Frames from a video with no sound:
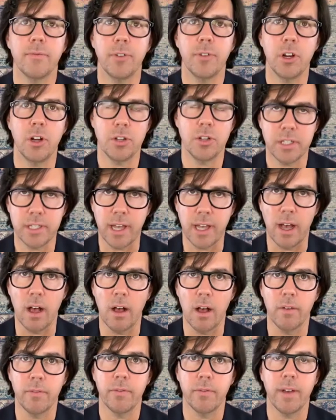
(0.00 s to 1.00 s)
for
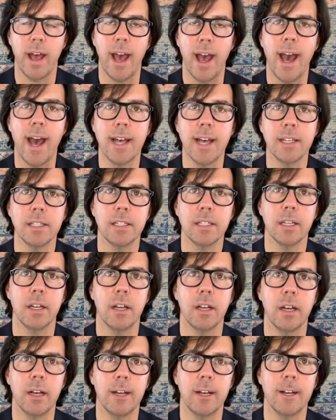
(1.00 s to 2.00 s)
yourself as
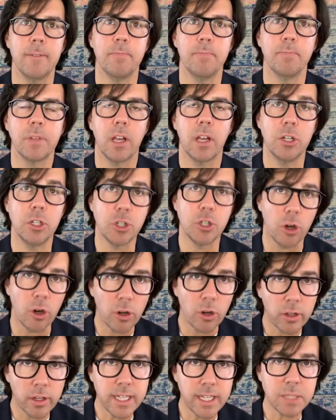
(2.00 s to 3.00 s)
a, a
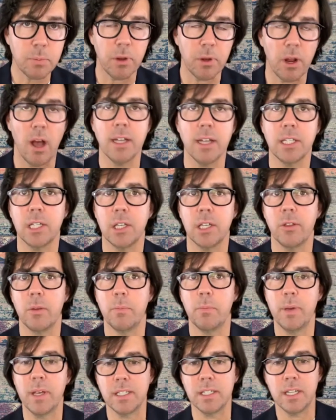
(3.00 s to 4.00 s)
journalist but also the
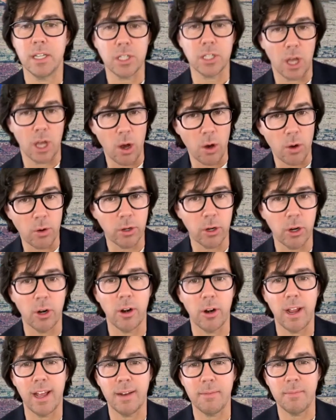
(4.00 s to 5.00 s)
business
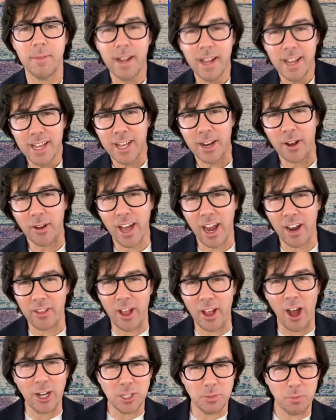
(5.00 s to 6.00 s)
owner and you know kind of
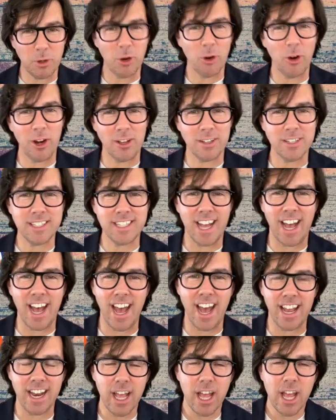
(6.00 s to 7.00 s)
the entrepreneurial
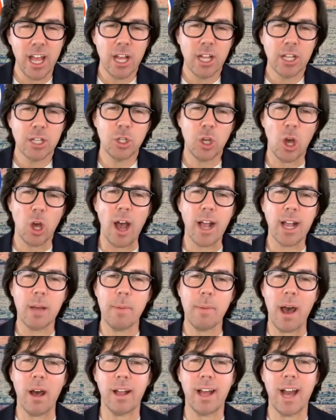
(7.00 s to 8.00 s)
side talk
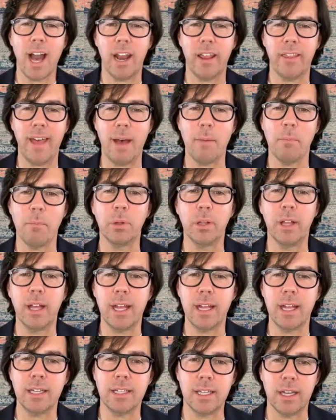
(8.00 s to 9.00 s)
about kind of that
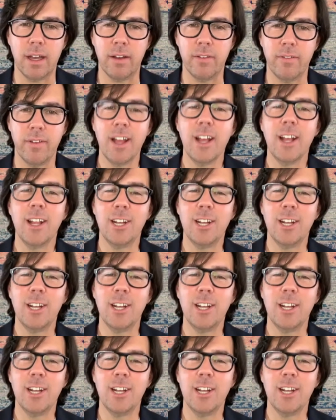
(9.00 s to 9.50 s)
blend of